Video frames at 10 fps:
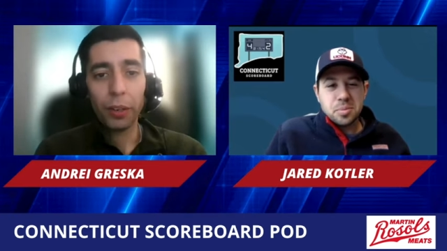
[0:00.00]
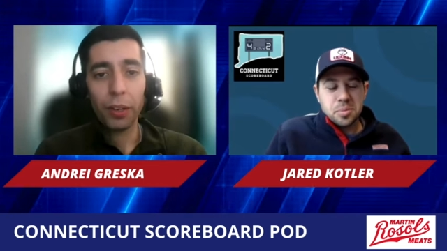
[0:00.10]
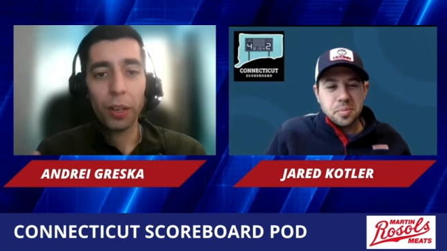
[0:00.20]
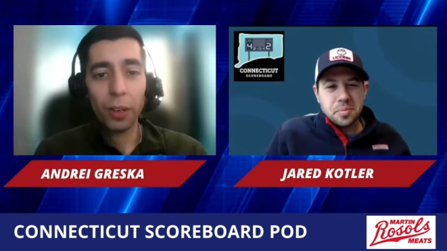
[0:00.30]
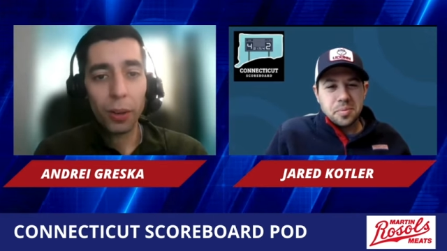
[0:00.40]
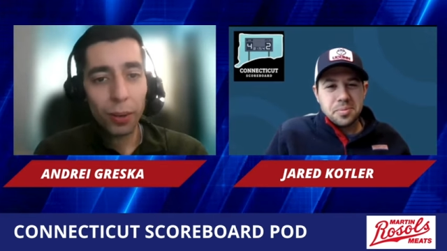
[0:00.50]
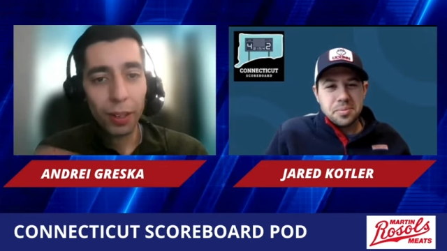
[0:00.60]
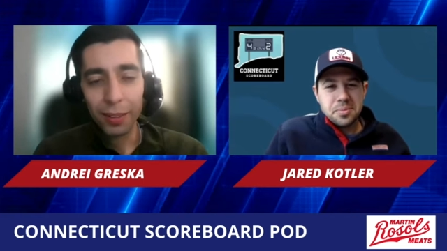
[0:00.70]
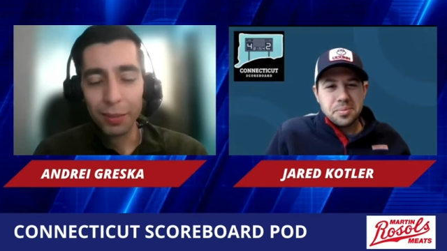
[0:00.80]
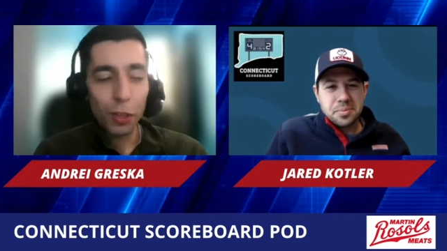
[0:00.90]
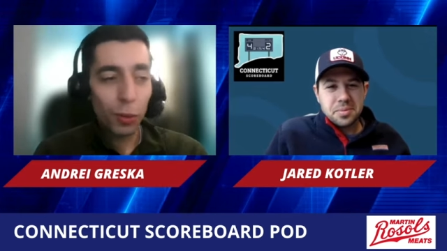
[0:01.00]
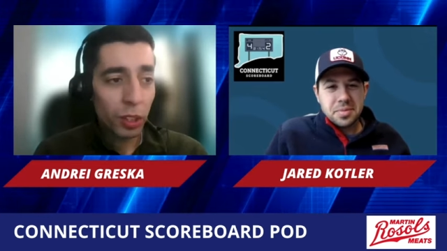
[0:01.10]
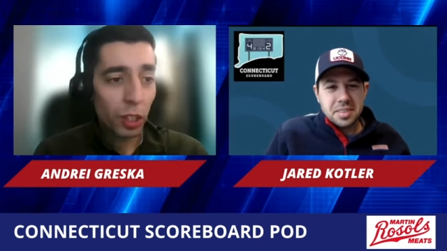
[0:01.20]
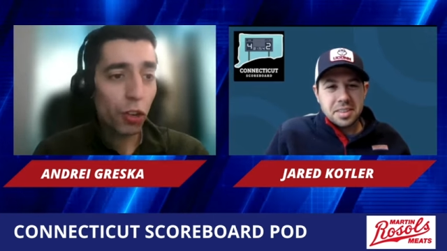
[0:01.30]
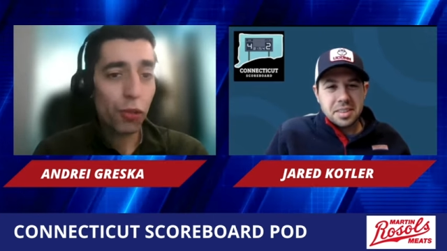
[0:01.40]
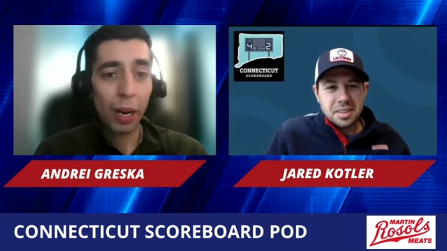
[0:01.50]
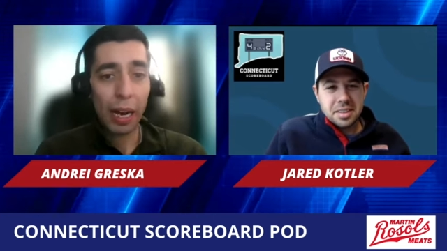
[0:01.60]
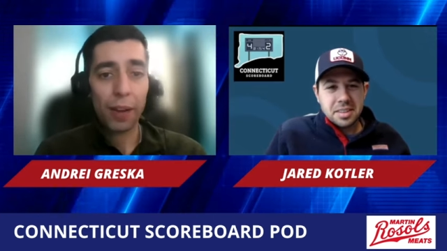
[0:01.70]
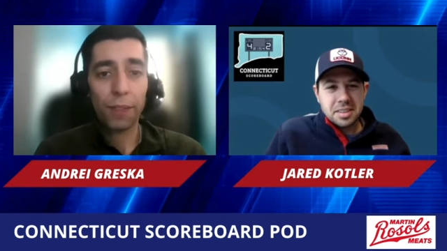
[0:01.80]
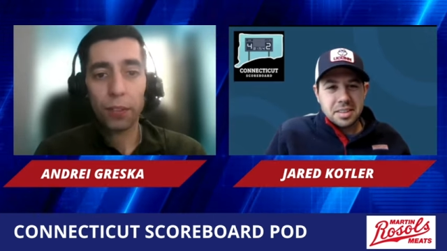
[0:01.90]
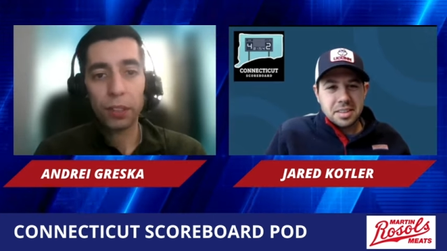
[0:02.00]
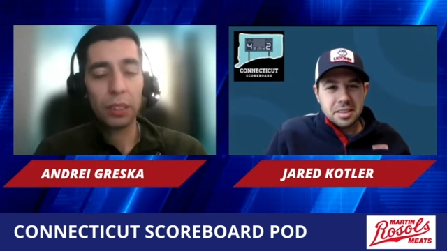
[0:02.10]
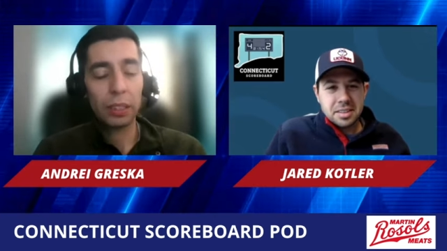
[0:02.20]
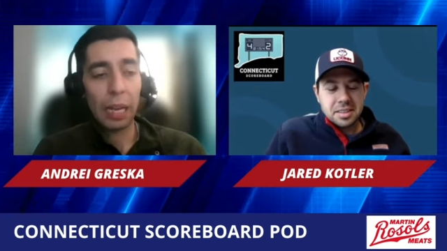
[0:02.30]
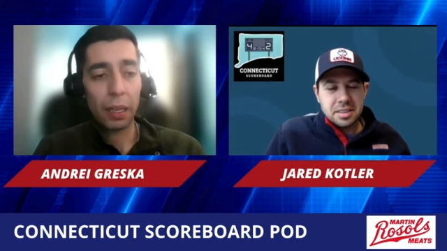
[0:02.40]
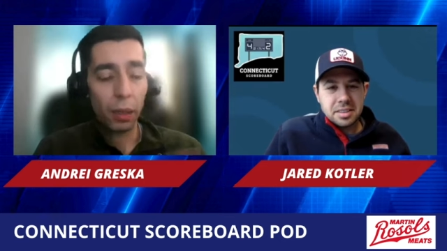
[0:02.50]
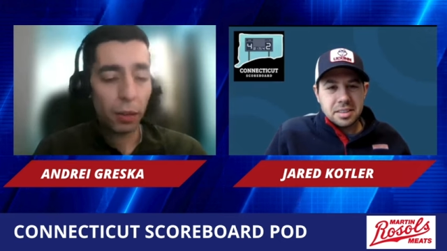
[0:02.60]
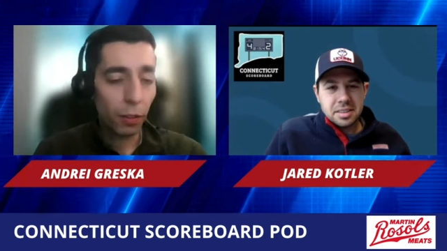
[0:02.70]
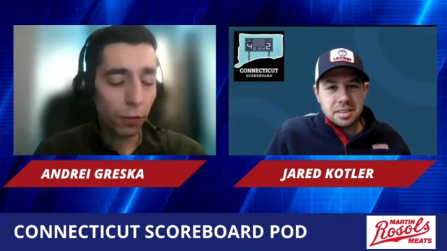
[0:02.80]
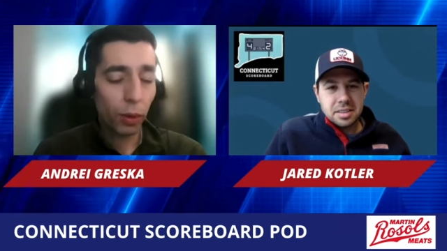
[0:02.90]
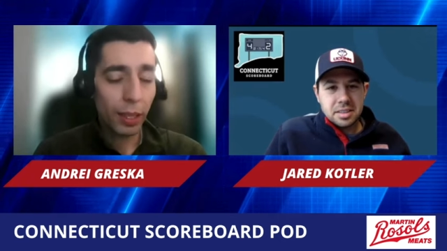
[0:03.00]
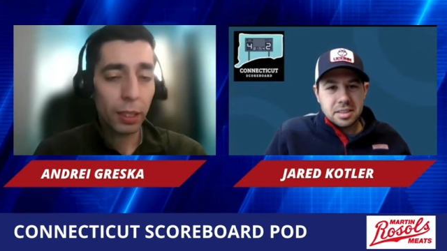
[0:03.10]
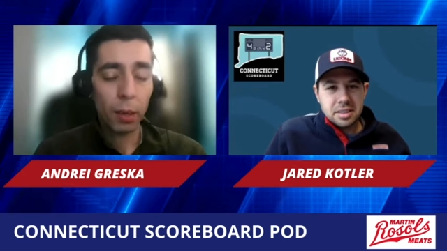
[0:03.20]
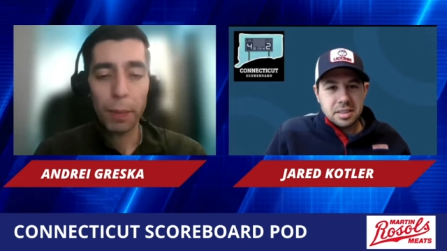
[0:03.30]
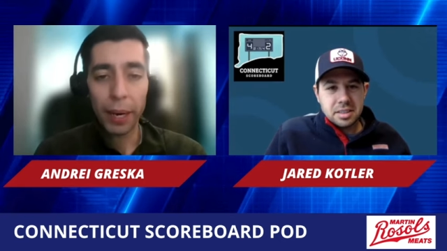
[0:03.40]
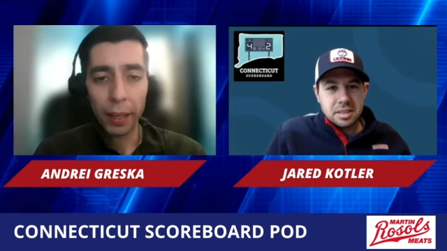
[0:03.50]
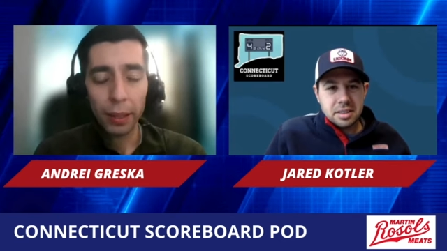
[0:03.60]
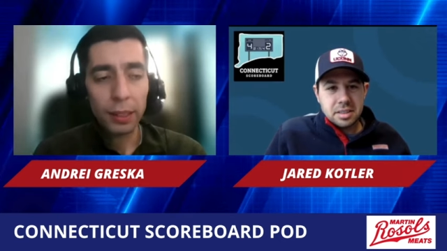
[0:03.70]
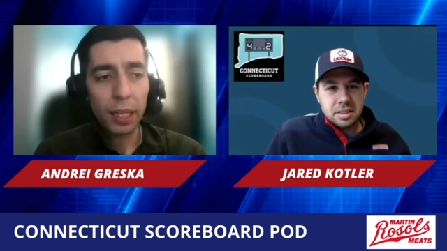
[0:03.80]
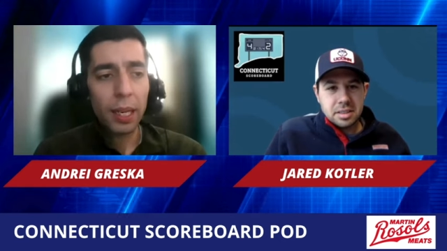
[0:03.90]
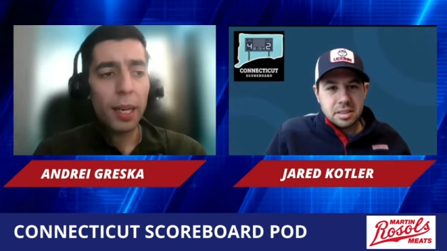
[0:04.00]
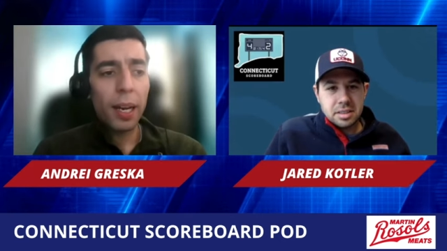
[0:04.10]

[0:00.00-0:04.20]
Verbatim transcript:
Speaker 1: You mm-hmm. know, uh, Newton's gonna drive because he's got the the floor that's unbalanced.